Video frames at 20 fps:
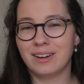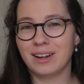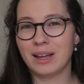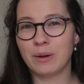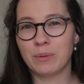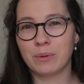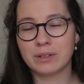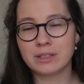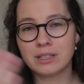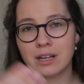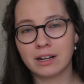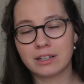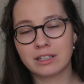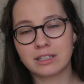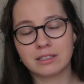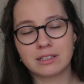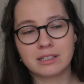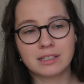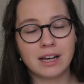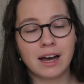it will
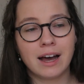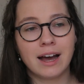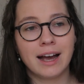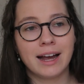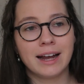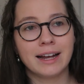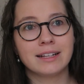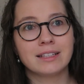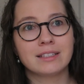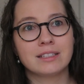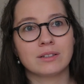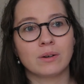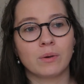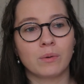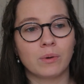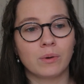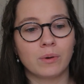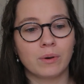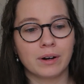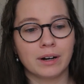touch the sides,
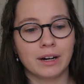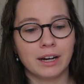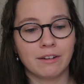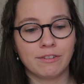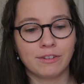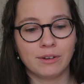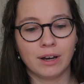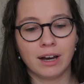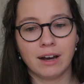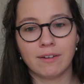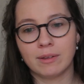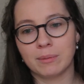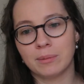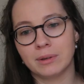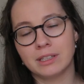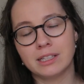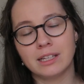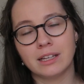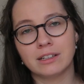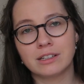or if you have them
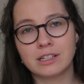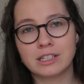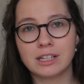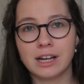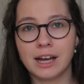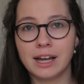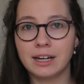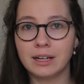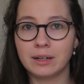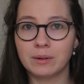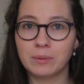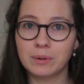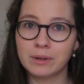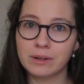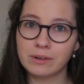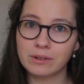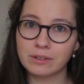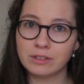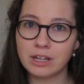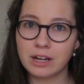on the other side, it
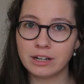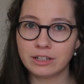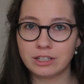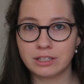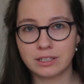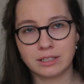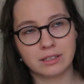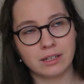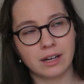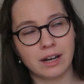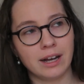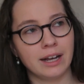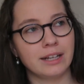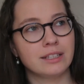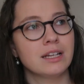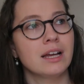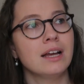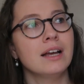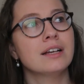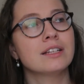will touch the
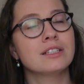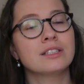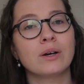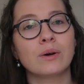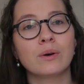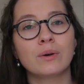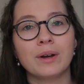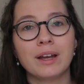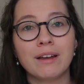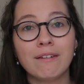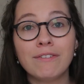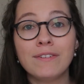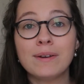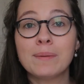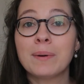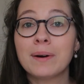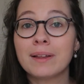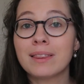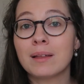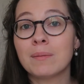sides. So if
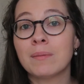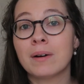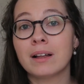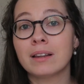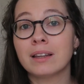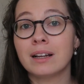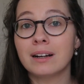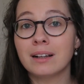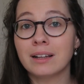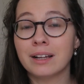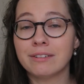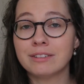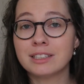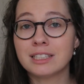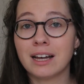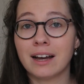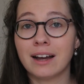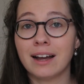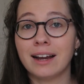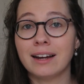you put them on their left
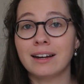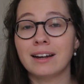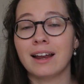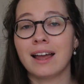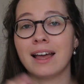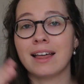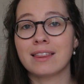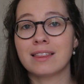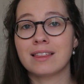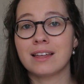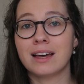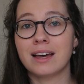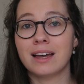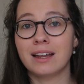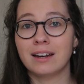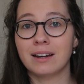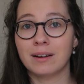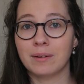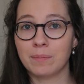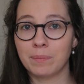side and
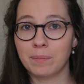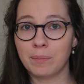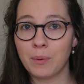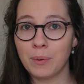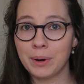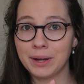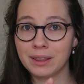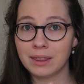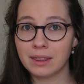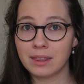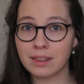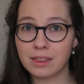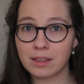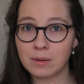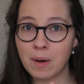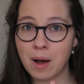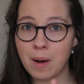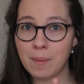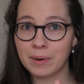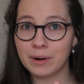then point the
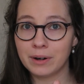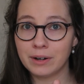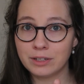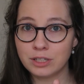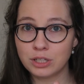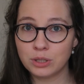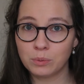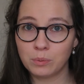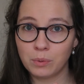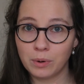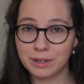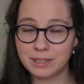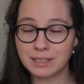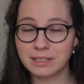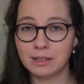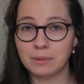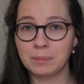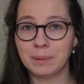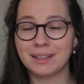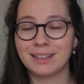thermometer towards
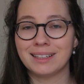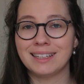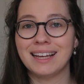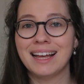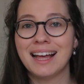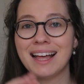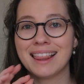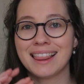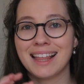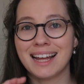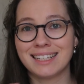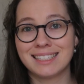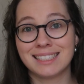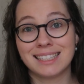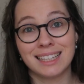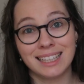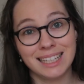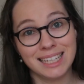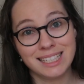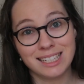their belly, that's
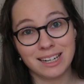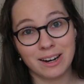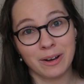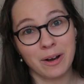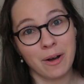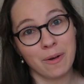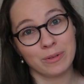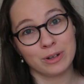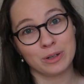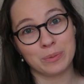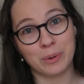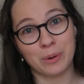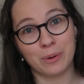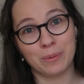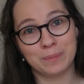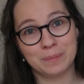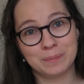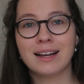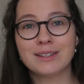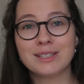the least
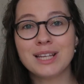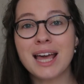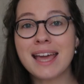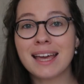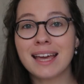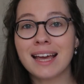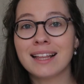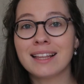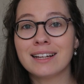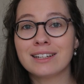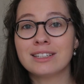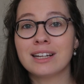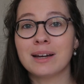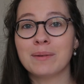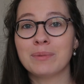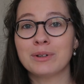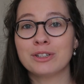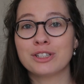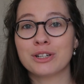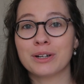uncomfortable. Now, taking their
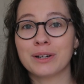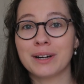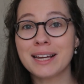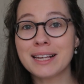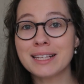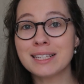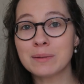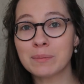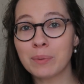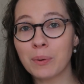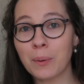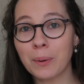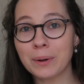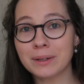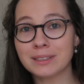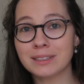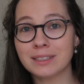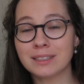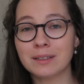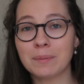temperature is
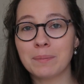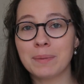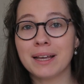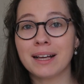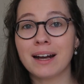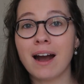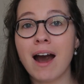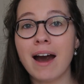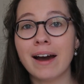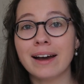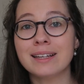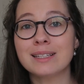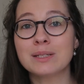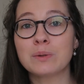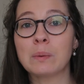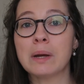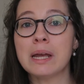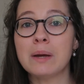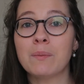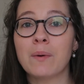important because
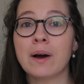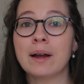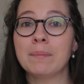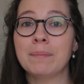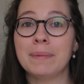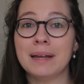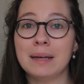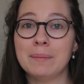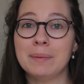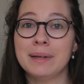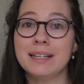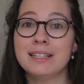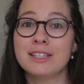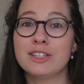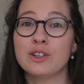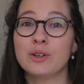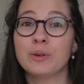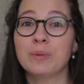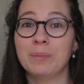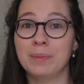we want baby
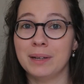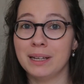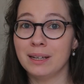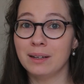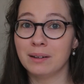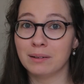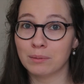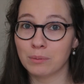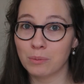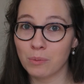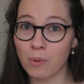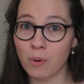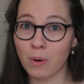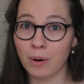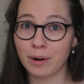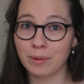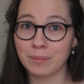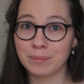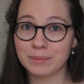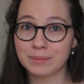to be
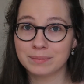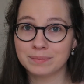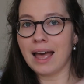warm.